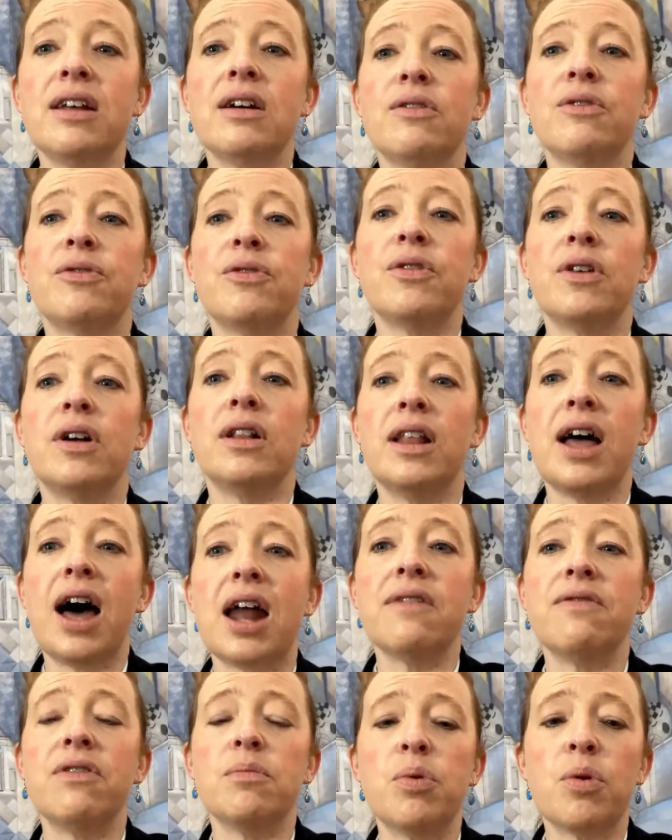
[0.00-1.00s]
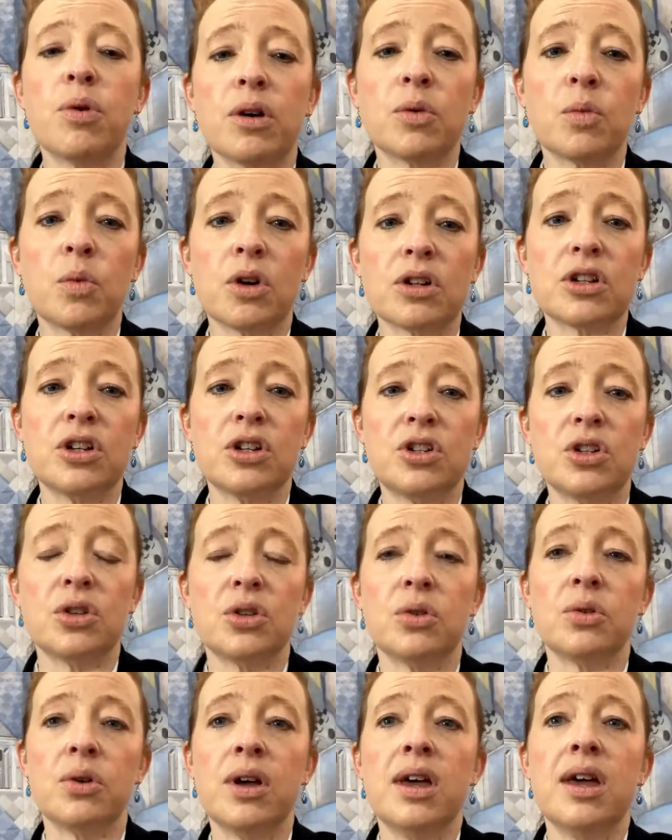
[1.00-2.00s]
of important work to
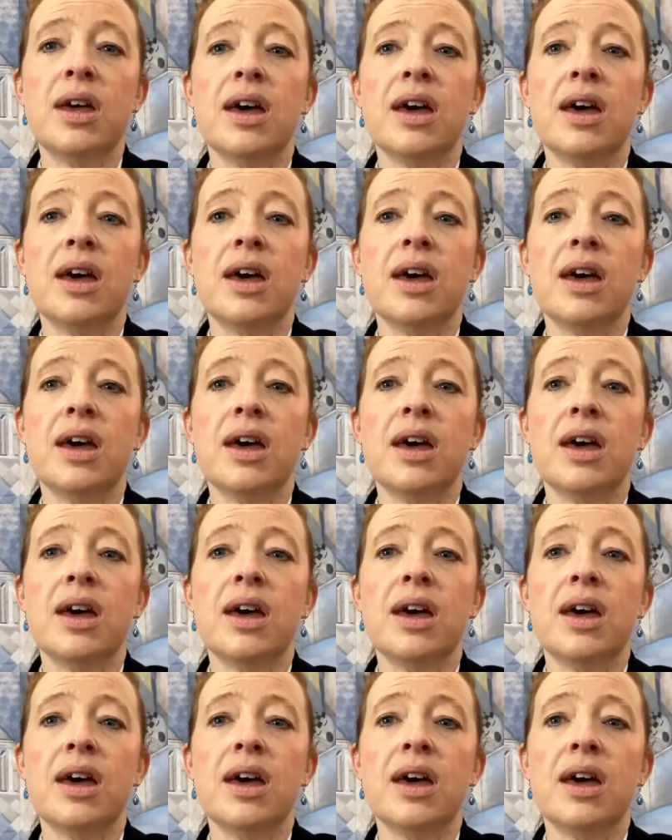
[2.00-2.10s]
do.